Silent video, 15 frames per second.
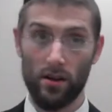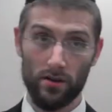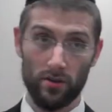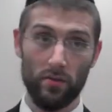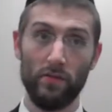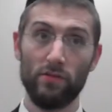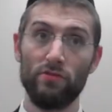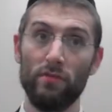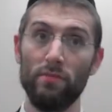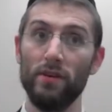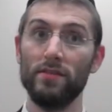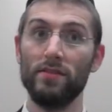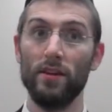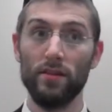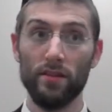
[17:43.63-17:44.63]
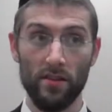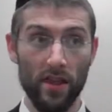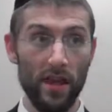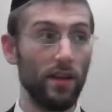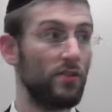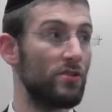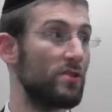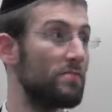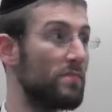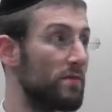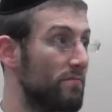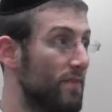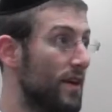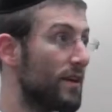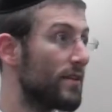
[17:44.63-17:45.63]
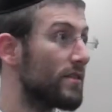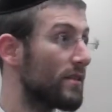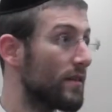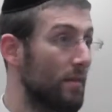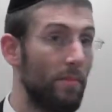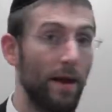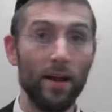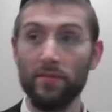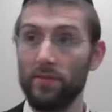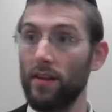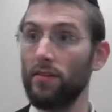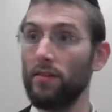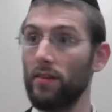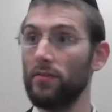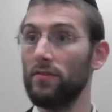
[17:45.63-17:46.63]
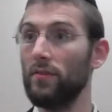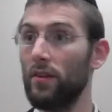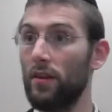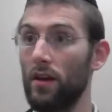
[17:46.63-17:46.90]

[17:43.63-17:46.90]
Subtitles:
Suya Beitrei means that they could just be made that the Baal sent us.